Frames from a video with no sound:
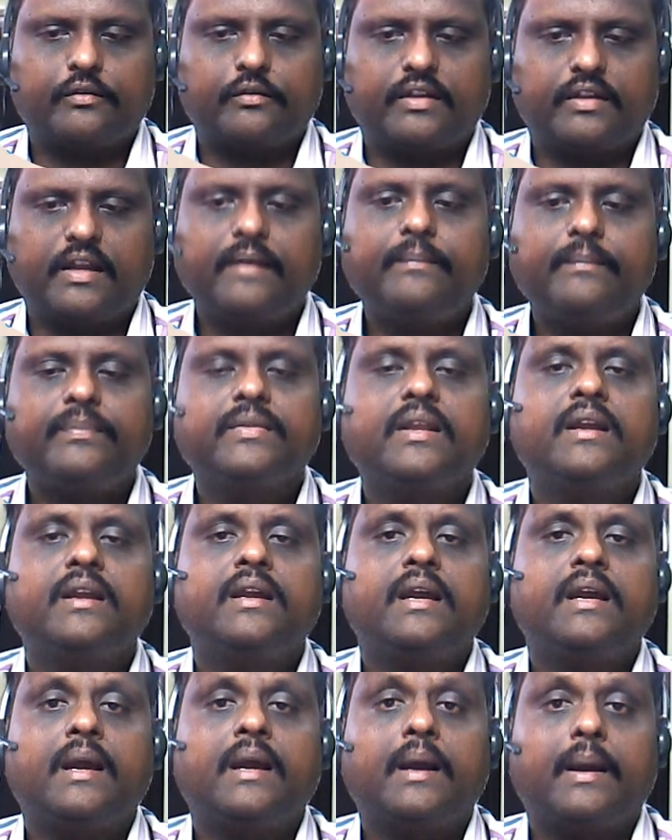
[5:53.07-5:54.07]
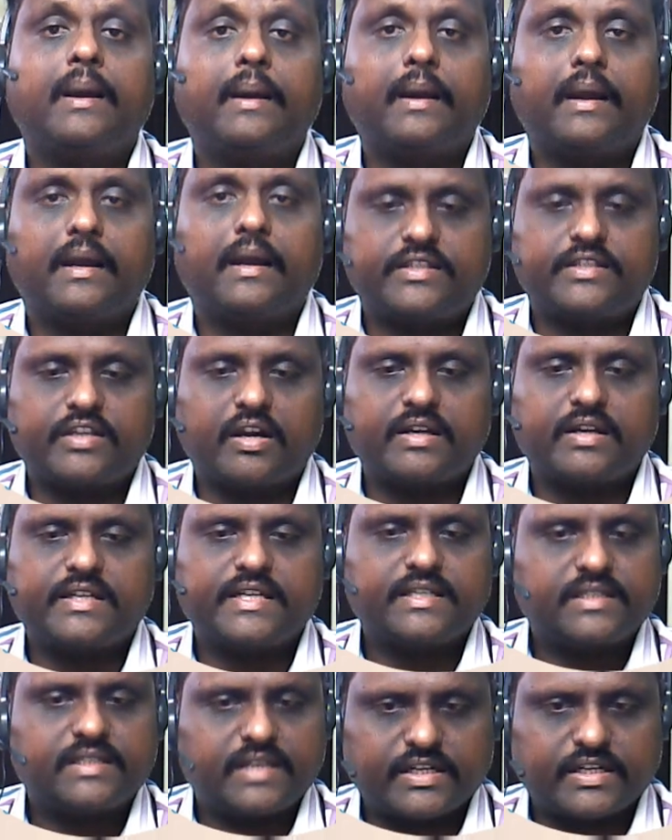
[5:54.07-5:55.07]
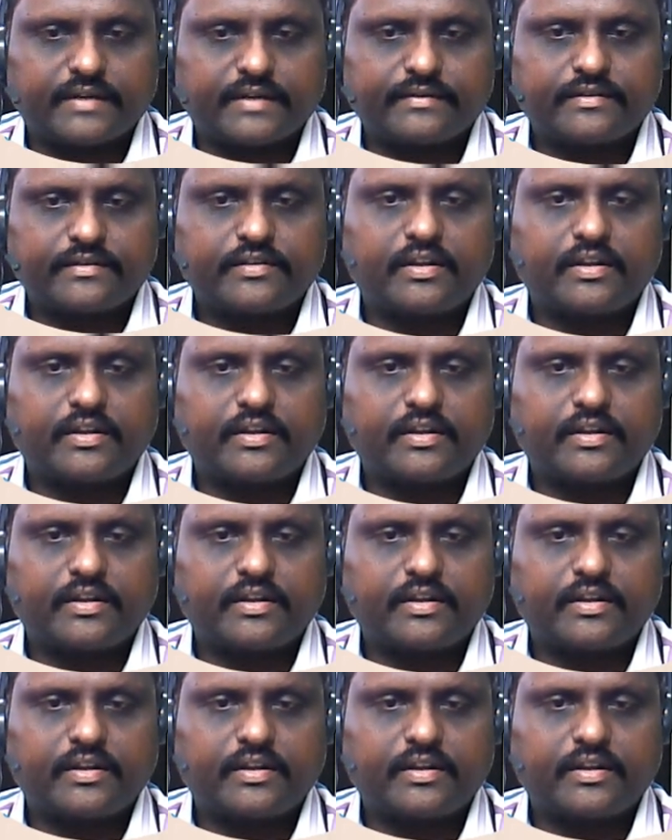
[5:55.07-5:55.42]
to the charging station.